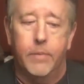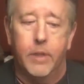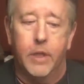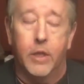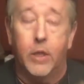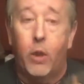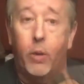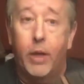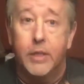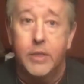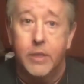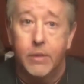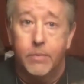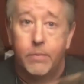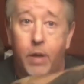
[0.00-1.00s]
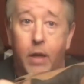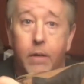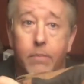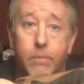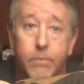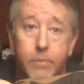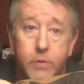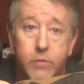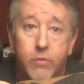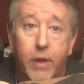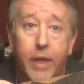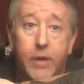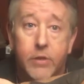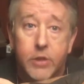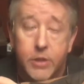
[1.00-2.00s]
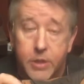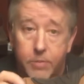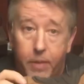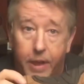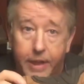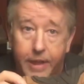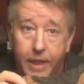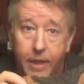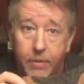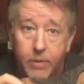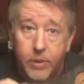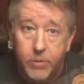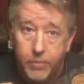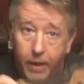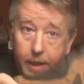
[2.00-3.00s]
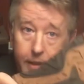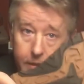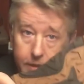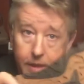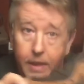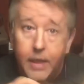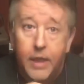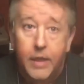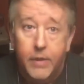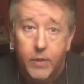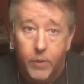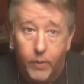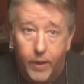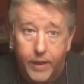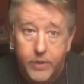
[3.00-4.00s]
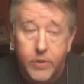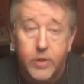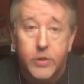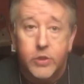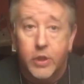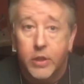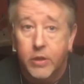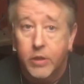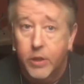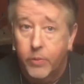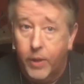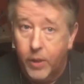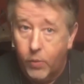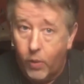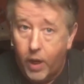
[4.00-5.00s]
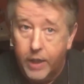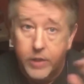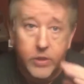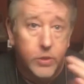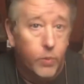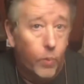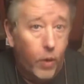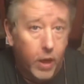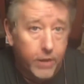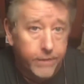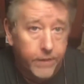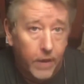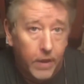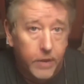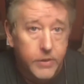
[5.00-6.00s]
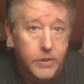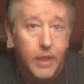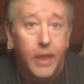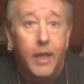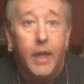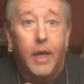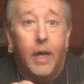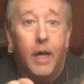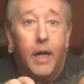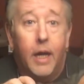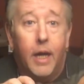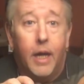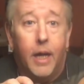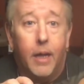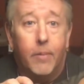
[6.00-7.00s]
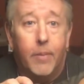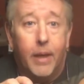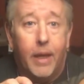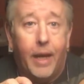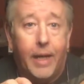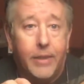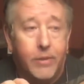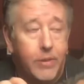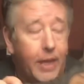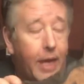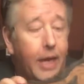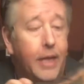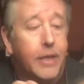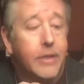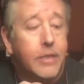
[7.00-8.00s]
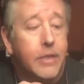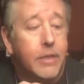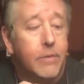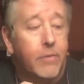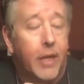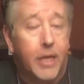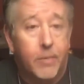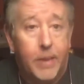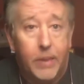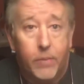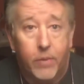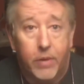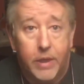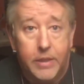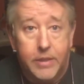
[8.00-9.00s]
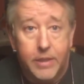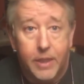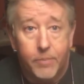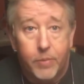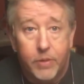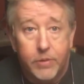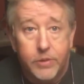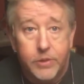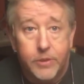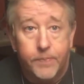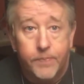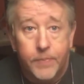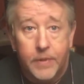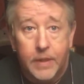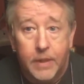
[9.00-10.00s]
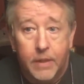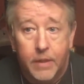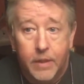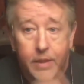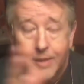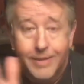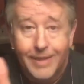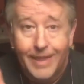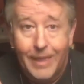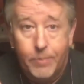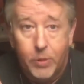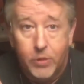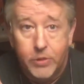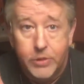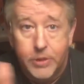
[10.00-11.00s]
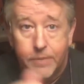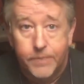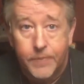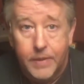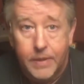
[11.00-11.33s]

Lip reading: gonna go on some trails and some hiking. You want to walk through the jungle. You want to walk to some waterfalls. I do not recommend wearing sleepers, sandals,